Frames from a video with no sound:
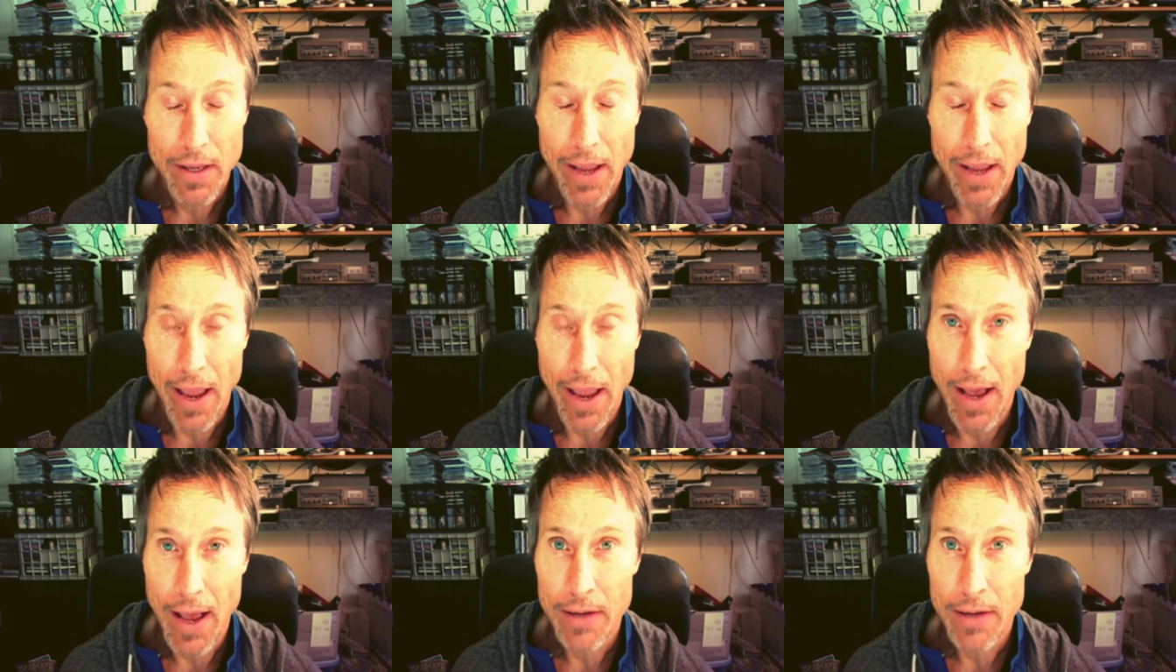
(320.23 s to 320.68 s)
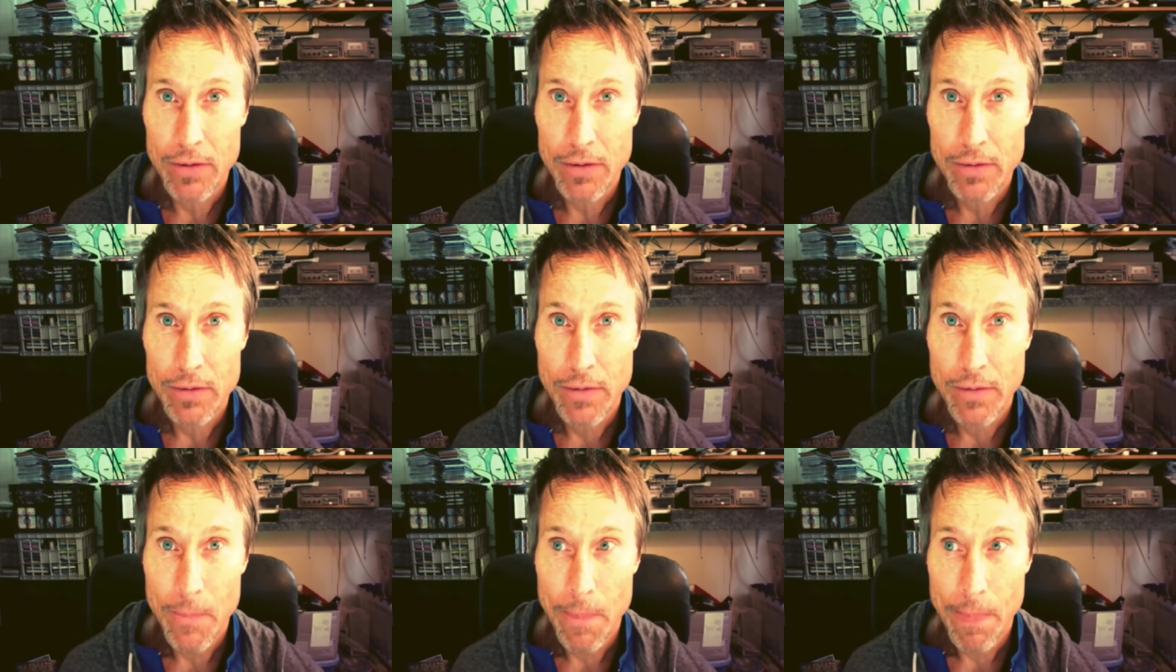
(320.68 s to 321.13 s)
And
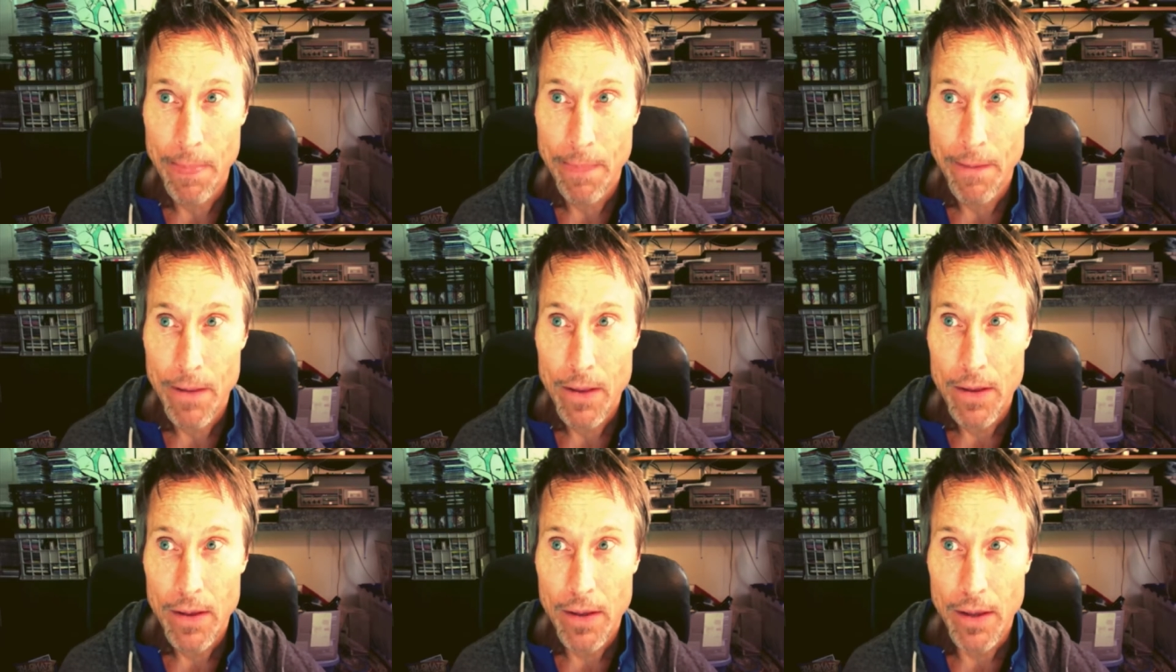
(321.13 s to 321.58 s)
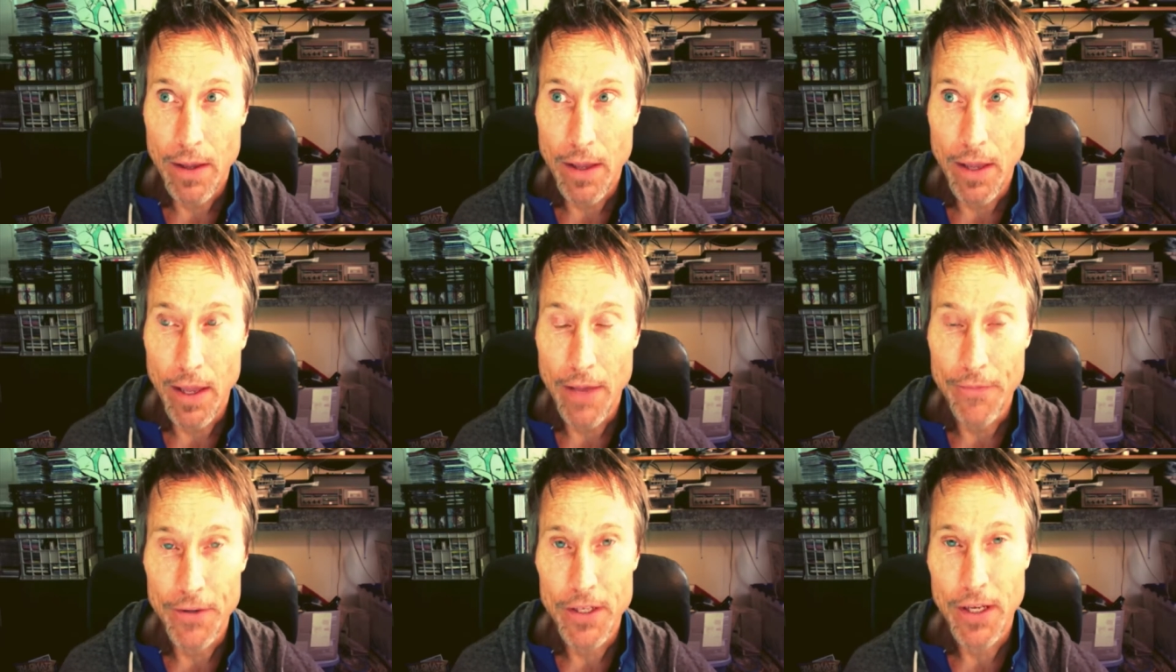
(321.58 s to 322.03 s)

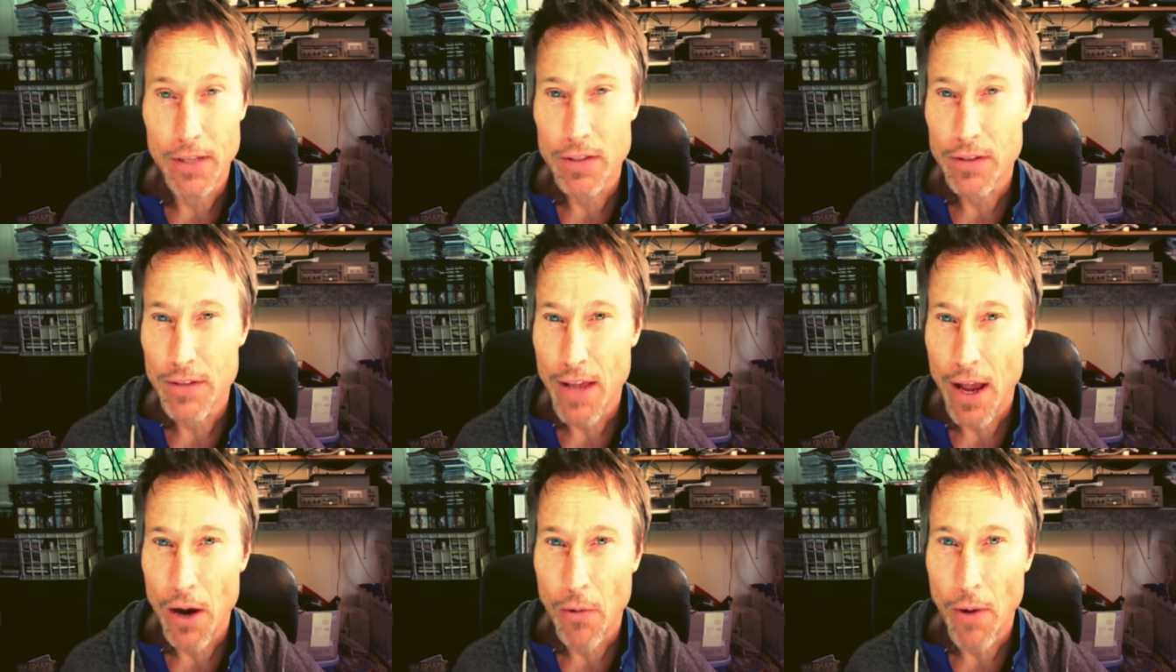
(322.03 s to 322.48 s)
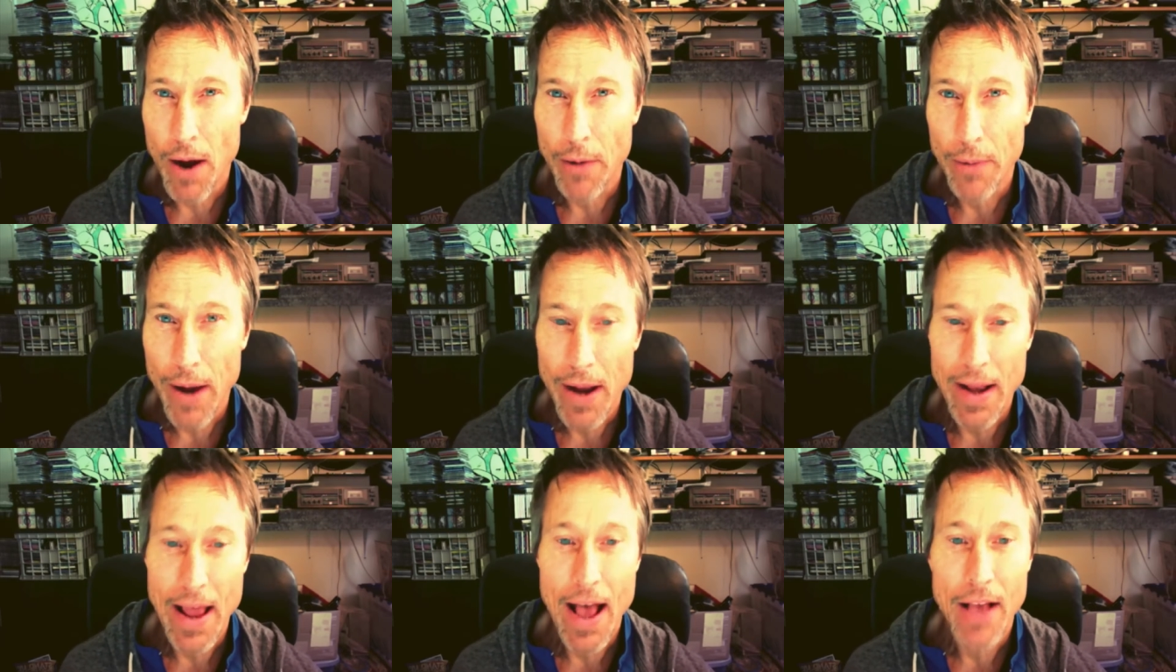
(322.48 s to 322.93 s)
if it doesn't sound quite right,